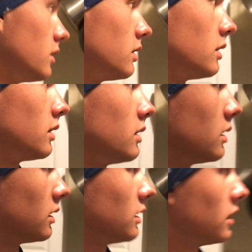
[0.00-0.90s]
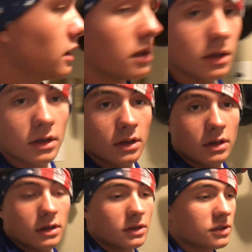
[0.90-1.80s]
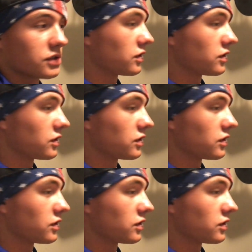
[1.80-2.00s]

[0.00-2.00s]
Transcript: It feels like it's ice. So.